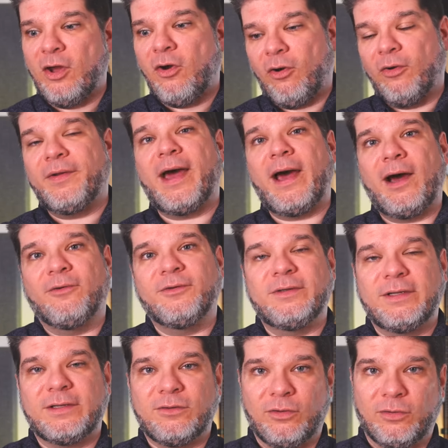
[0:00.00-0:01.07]
on how the
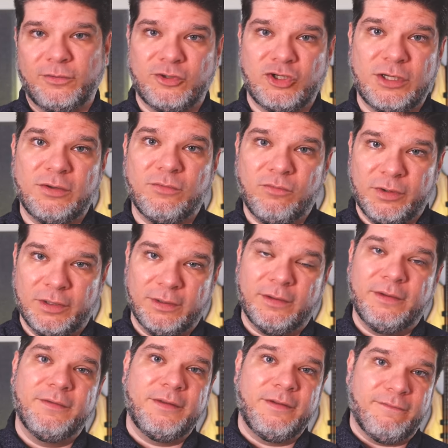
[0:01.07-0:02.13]
technology
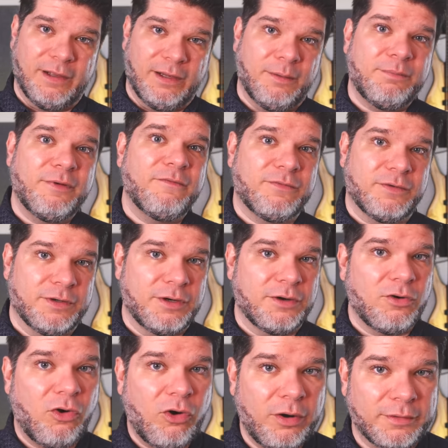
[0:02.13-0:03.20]
will develop
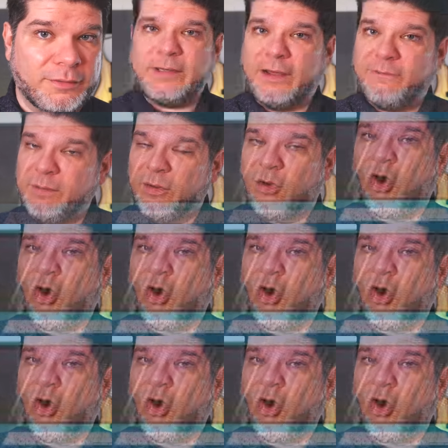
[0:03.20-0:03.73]
further on. I've been